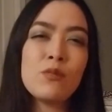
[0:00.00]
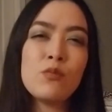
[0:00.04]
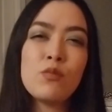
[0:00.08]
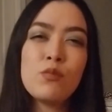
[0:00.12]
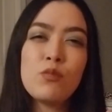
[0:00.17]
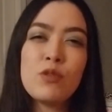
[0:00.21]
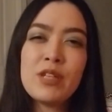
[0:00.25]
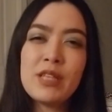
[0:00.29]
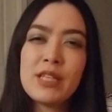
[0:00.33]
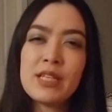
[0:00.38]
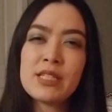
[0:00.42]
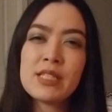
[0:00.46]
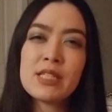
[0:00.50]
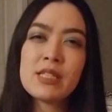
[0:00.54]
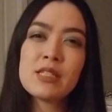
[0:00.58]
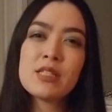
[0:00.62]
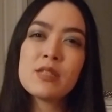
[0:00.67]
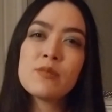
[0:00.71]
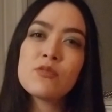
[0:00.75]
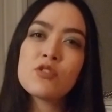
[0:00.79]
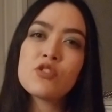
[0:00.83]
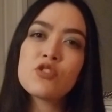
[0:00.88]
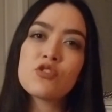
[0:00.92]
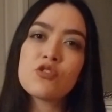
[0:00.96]
releasing
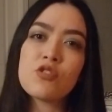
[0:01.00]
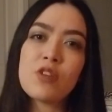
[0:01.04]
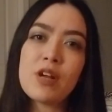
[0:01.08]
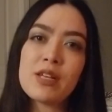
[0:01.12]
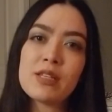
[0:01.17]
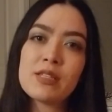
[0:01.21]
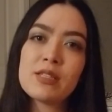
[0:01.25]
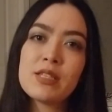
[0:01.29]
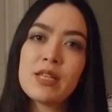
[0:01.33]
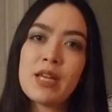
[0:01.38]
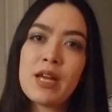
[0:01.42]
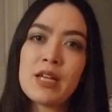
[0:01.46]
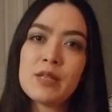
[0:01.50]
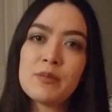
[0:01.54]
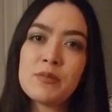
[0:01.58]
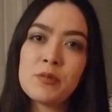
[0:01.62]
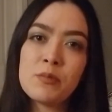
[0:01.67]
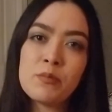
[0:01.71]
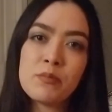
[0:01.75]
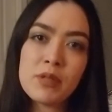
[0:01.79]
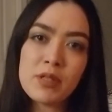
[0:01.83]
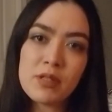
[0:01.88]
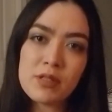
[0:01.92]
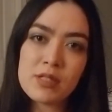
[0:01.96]
some stress that has
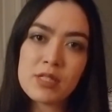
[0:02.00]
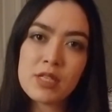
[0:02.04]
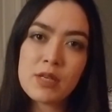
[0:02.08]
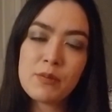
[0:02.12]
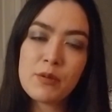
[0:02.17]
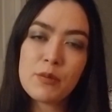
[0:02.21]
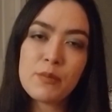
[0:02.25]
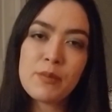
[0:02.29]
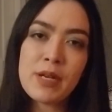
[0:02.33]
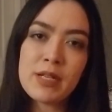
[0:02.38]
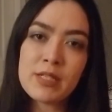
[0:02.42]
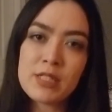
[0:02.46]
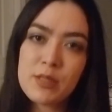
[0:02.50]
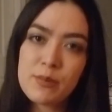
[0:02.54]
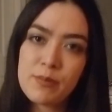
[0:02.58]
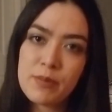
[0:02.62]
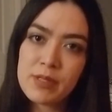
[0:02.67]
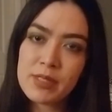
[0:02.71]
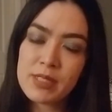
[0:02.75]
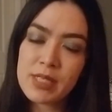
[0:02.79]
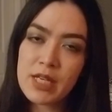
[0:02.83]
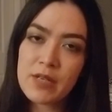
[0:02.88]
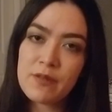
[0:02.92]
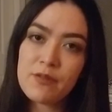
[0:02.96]
been built up or pent up
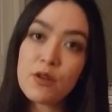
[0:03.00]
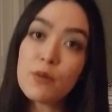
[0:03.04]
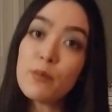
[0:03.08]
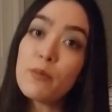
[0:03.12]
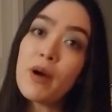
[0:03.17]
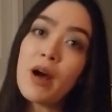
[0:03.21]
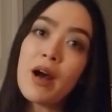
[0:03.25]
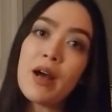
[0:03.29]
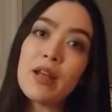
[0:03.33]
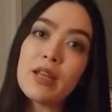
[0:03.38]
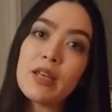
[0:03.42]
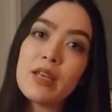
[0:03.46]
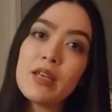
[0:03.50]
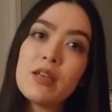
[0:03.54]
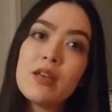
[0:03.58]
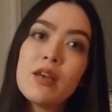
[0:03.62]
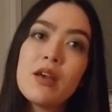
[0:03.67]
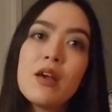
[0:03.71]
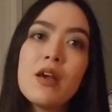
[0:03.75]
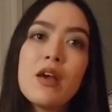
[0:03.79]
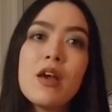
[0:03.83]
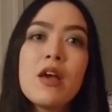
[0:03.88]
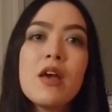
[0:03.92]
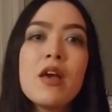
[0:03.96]
inside of your body.
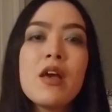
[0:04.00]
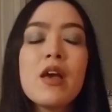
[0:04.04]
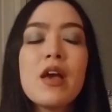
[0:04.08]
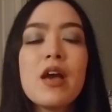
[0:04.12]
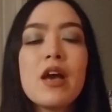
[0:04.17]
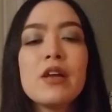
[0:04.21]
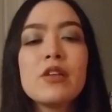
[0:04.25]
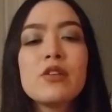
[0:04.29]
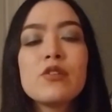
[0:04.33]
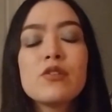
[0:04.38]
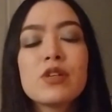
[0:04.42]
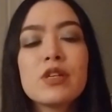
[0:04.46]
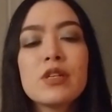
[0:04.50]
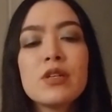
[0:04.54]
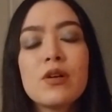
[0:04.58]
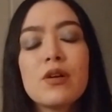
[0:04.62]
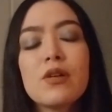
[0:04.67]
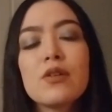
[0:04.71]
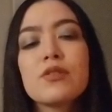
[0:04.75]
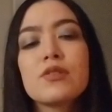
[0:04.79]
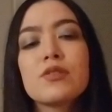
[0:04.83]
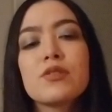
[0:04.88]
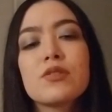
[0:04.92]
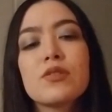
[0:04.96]
And you can
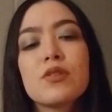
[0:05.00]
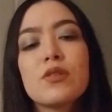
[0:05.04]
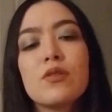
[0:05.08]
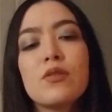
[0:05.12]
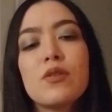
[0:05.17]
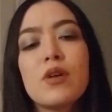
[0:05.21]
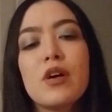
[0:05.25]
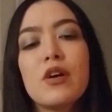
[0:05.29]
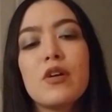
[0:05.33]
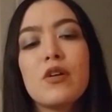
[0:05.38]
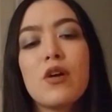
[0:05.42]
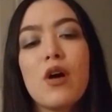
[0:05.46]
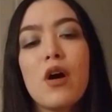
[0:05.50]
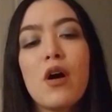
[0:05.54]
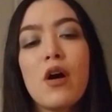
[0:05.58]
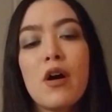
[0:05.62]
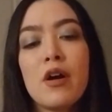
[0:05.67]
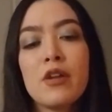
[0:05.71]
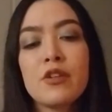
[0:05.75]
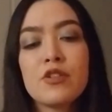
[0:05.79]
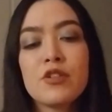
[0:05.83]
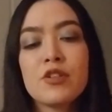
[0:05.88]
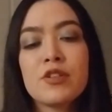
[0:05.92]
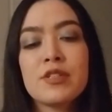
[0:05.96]
also
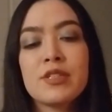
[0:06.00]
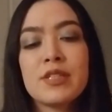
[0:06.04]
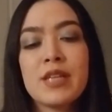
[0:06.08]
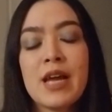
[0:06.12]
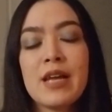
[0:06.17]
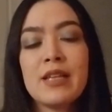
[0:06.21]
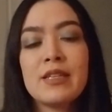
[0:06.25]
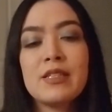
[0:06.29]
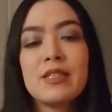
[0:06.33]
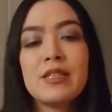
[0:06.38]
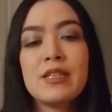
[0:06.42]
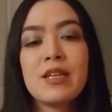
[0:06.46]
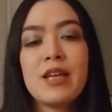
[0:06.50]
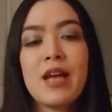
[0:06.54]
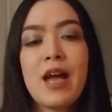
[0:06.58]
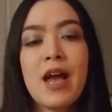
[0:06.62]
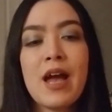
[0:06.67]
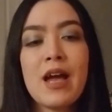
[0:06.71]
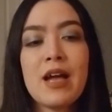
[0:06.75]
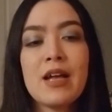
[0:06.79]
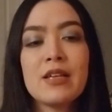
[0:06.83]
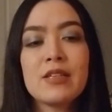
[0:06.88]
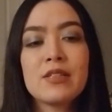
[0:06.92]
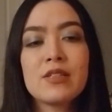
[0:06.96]
understand it
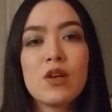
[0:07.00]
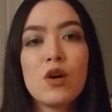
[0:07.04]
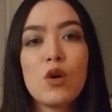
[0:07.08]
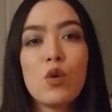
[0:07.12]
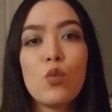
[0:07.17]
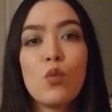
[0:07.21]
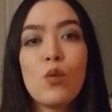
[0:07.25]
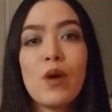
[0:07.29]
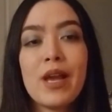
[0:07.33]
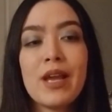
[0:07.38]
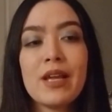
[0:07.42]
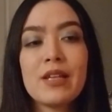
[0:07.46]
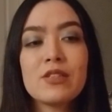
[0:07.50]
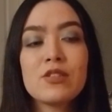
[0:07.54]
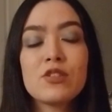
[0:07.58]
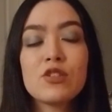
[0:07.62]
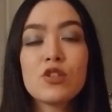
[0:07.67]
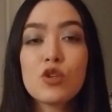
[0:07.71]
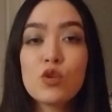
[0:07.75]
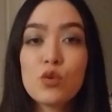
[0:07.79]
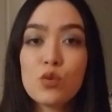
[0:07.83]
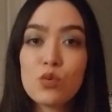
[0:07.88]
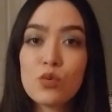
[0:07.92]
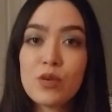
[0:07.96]
as a way to
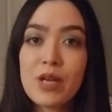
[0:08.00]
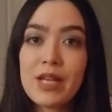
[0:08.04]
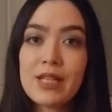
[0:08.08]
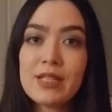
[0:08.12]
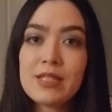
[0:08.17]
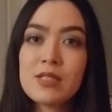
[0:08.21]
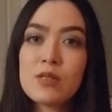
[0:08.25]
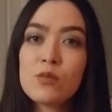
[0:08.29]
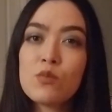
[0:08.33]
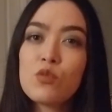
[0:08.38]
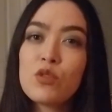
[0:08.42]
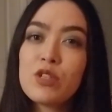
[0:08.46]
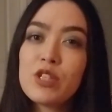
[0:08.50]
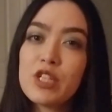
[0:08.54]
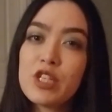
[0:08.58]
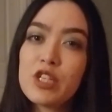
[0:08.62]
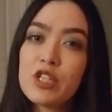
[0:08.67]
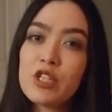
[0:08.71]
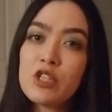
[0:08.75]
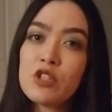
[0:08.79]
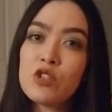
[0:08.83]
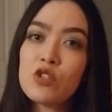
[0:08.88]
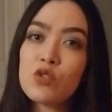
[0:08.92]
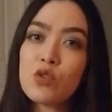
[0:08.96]
create some really
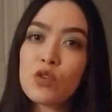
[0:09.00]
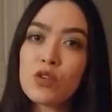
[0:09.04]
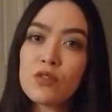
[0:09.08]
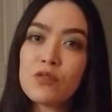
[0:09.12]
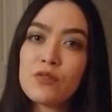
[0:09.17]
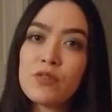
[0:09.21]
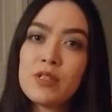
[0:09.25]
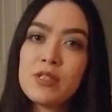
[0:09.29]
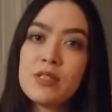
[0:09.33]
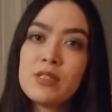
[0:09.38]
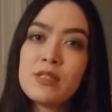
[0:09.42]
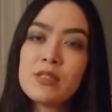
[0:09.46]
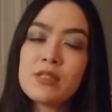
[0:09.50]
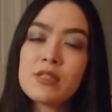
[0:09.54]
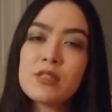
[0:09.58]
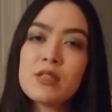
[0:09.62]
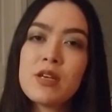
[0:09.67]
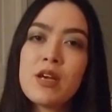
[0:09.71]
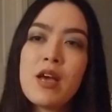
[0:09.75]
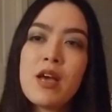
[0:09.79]
good endorphins